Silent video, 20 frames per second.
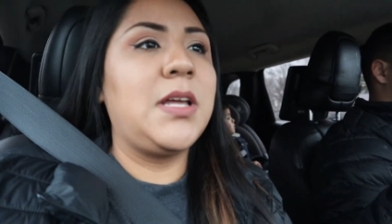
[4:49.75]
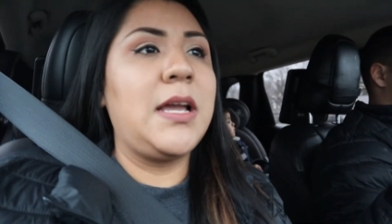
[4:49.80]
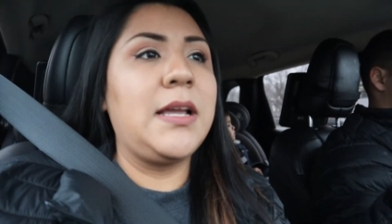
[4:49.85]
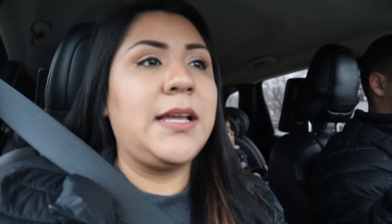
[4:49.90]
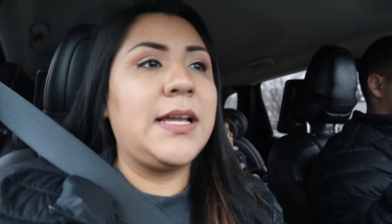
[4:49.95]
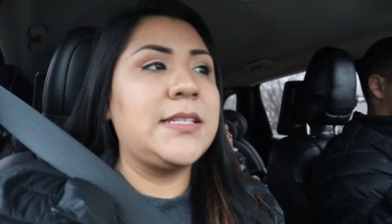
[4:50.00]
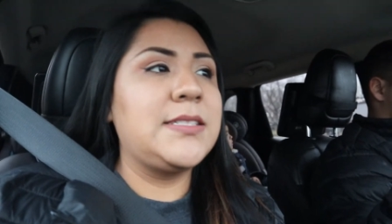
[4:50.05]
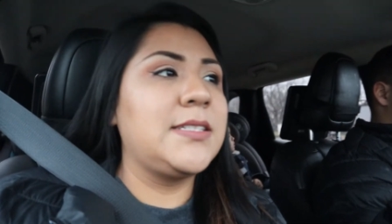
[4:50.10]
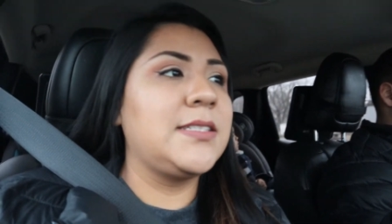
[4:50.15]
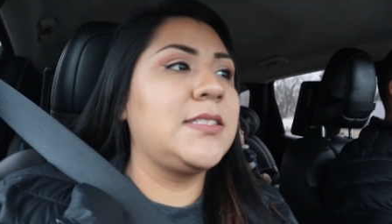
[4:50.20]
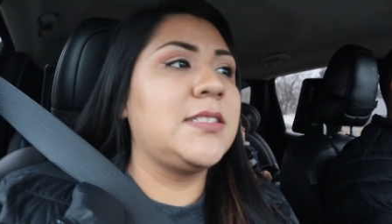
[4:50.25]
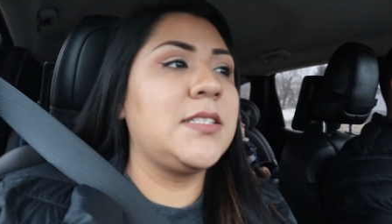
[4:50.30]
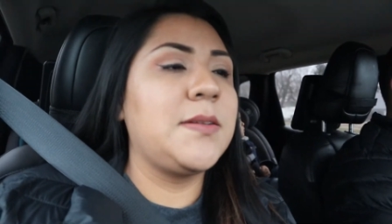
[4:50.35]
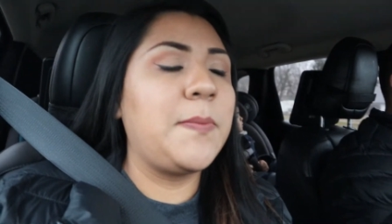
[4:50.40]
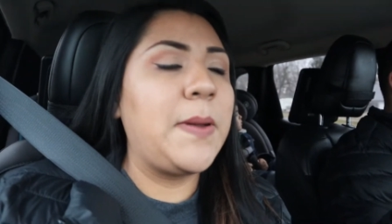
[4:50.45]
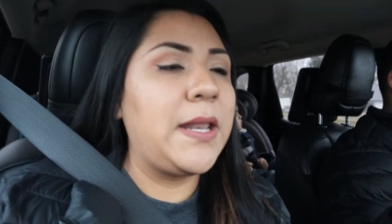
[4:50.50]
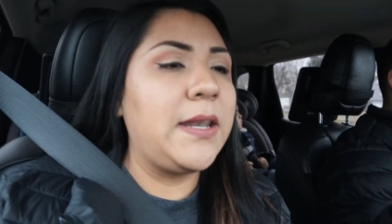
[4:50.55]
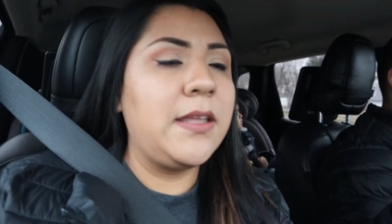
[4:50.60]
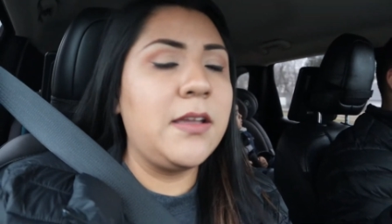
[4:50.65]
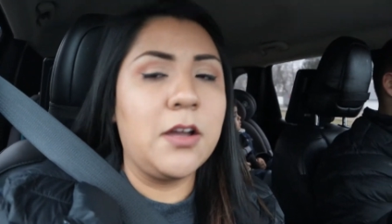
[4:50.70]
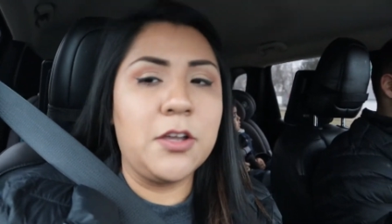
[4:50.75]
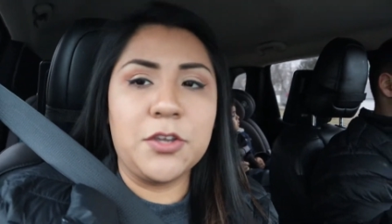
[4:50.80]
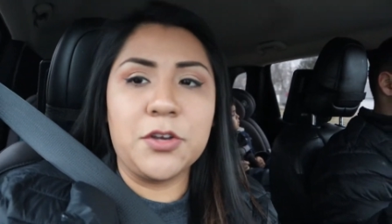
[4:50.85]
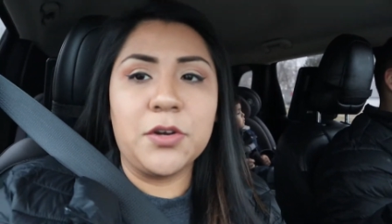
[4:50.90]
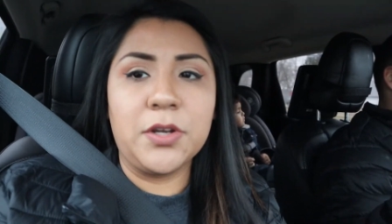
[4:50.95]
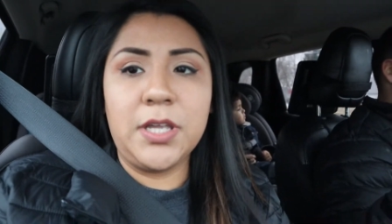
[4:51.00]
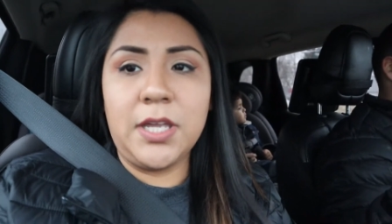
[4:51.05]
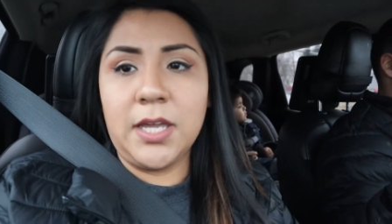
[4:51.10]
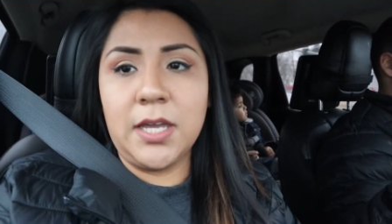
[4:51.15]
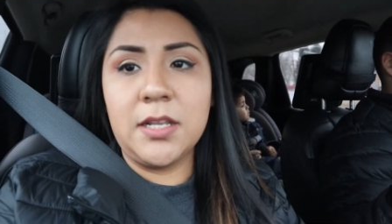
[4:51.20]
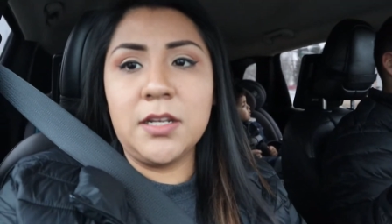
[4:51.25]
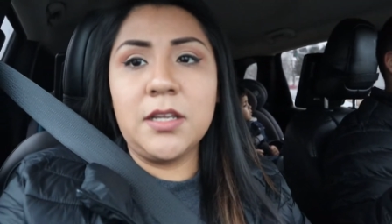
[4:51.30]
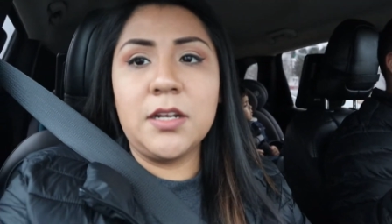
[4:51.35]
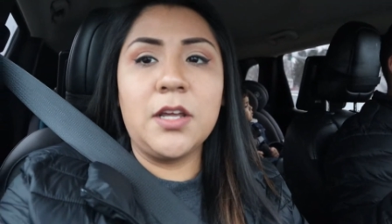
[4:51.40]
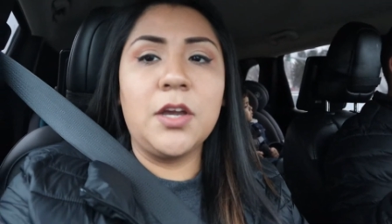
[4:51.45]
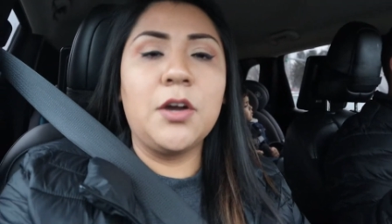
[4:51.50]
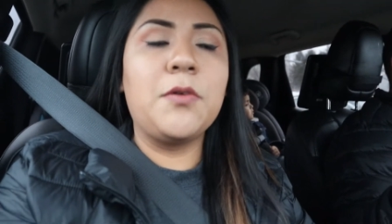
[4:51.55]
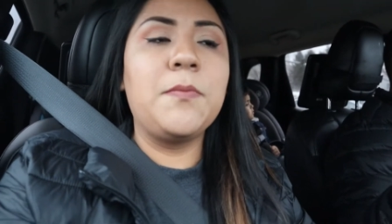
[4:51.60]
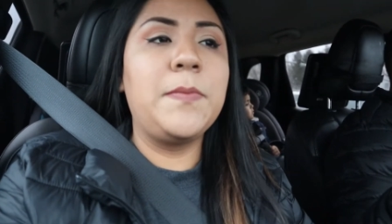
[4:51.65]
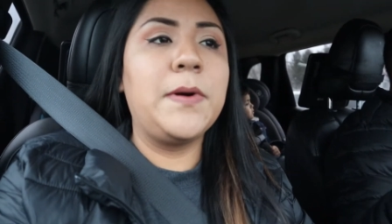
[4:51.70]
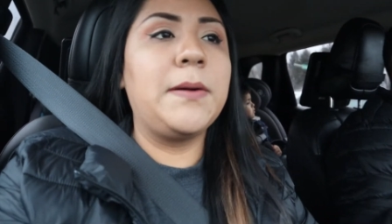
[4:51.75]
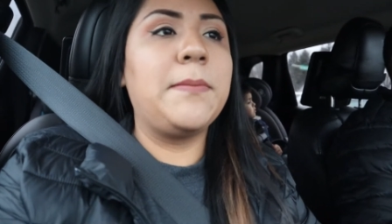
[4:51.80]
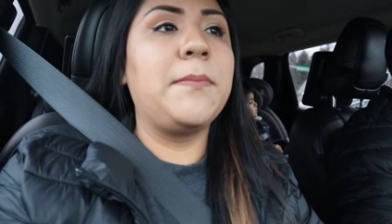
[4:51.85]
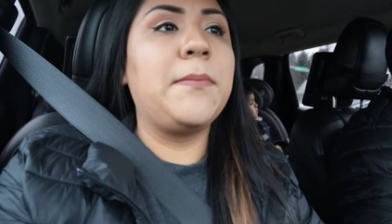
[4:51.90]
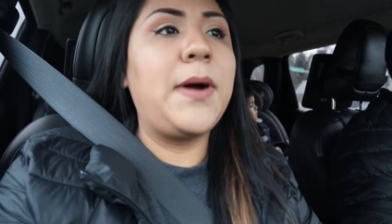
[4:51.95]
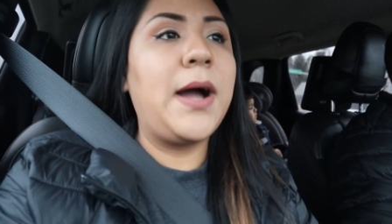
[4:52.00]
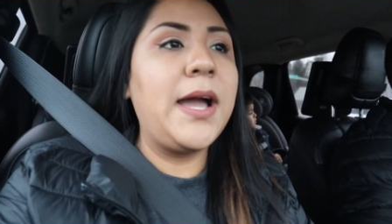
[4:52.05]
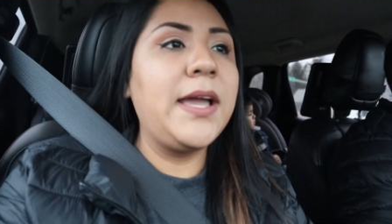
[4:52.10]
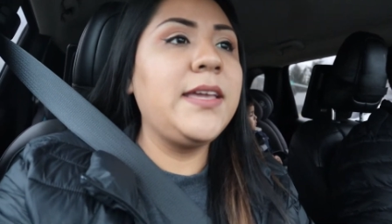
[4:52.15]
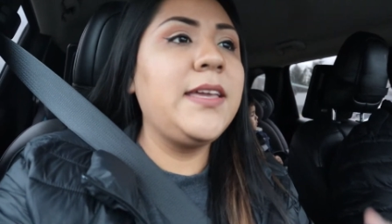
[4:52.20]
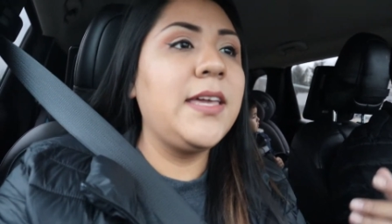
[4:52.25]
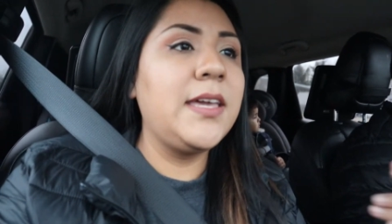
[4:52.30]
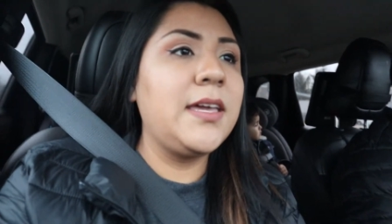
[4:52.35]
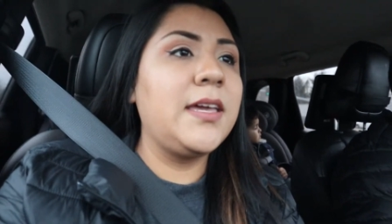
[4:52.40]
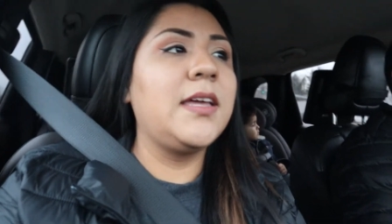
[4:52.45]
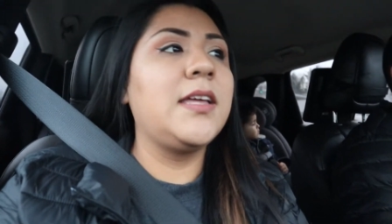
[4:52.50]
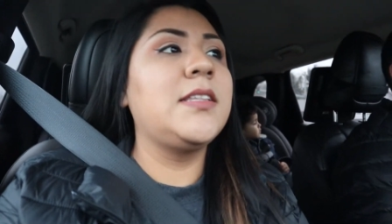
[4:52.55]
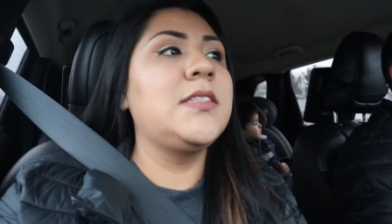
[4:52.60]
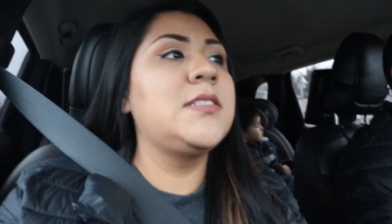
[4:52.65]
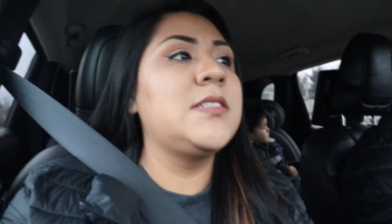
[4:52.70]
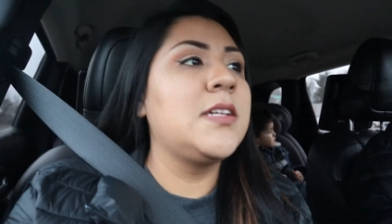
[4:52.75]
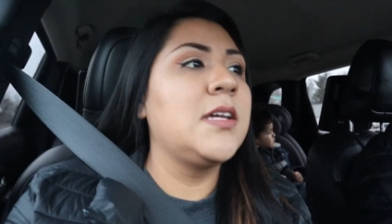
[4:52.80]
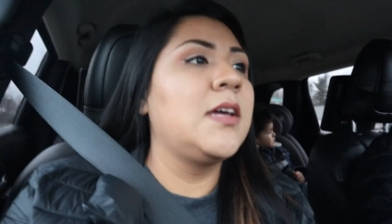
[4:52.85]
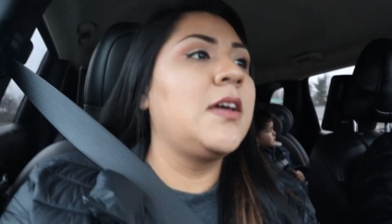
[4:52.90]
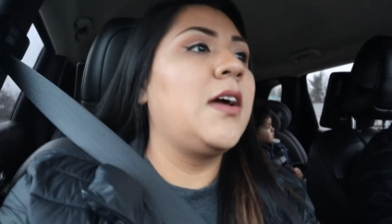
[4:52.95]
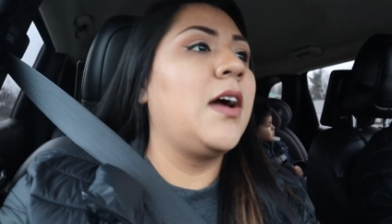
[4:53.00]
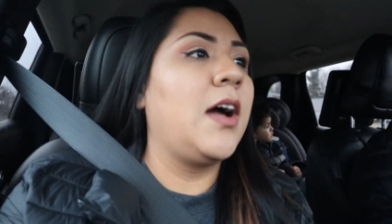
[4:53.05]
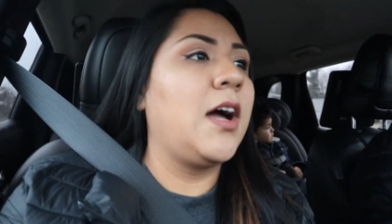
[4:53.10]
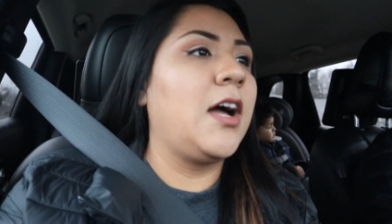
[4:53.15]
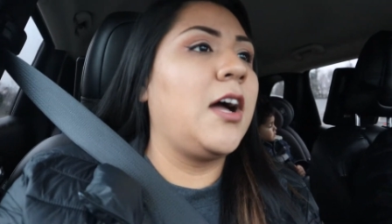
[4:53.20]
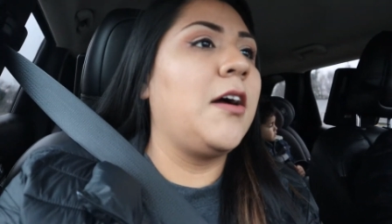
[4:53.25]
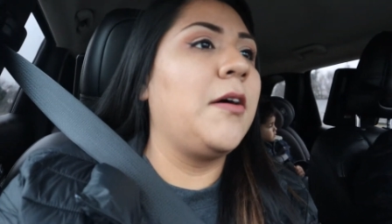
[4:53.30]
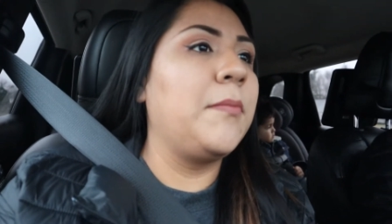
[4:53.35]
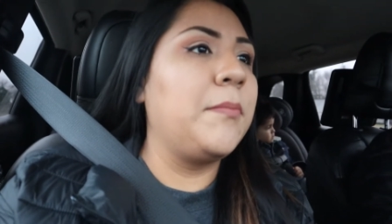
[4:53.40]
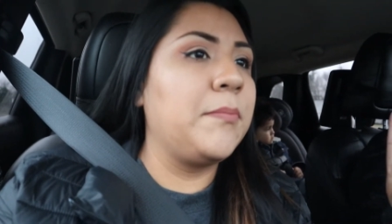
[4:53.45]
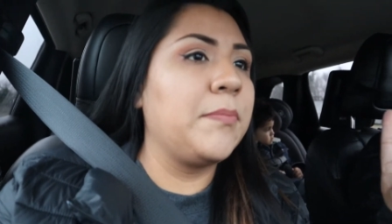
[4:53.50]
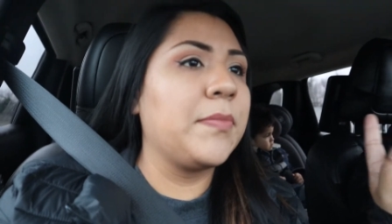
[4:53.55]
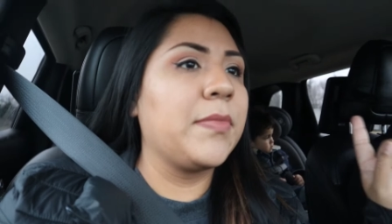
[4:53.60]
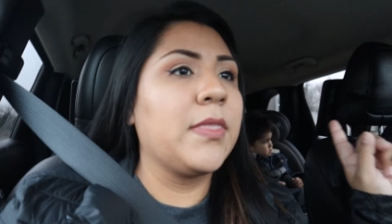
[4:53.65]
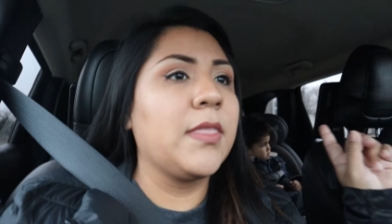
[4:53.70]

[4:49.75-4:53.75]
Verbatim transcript: I guess it's depending on your kid you know but my kids um